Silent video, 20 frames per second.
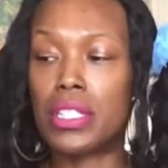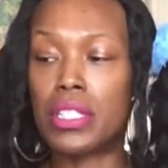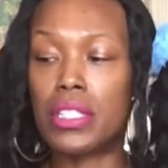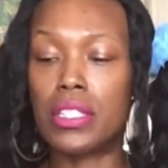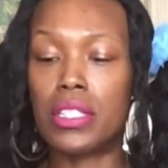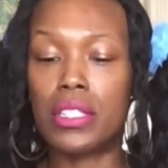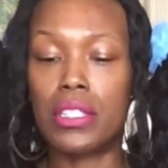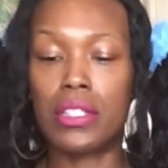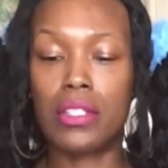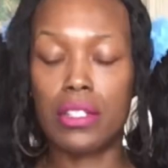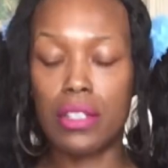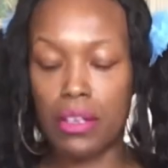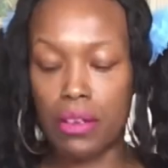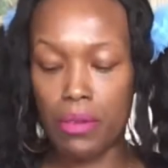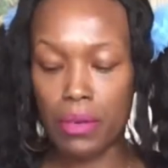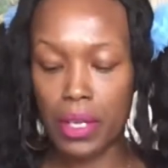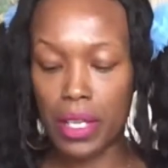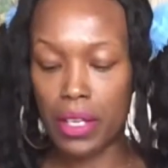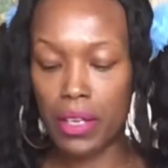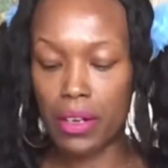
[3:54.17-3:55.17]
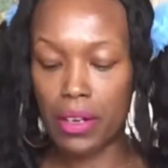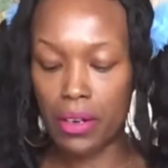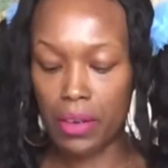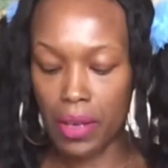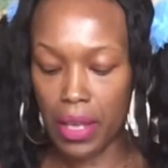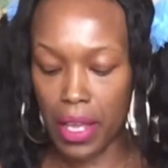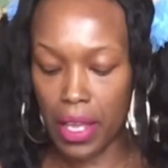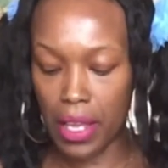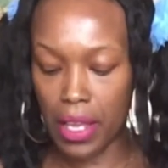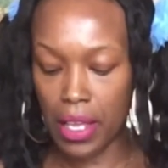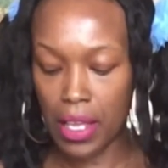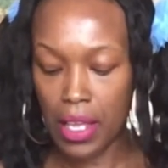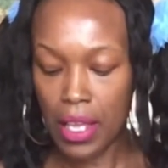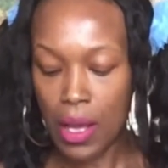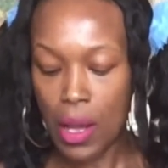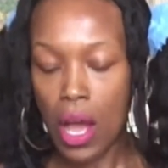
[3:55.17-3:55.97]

need to know here, okay?